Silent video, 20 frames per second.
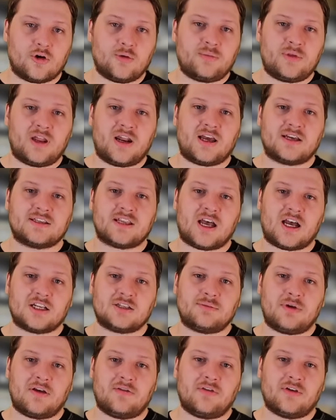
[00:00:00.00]
then asks
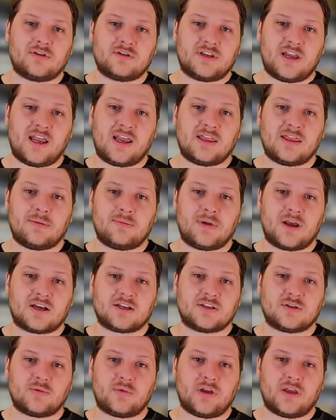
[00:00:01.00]
Hajime if he'll take them
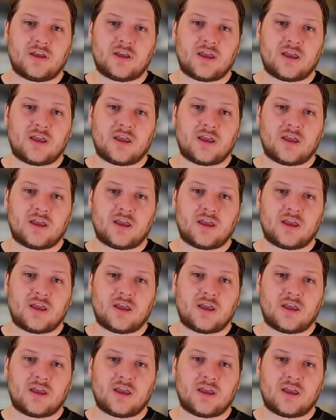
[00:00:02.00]
next week,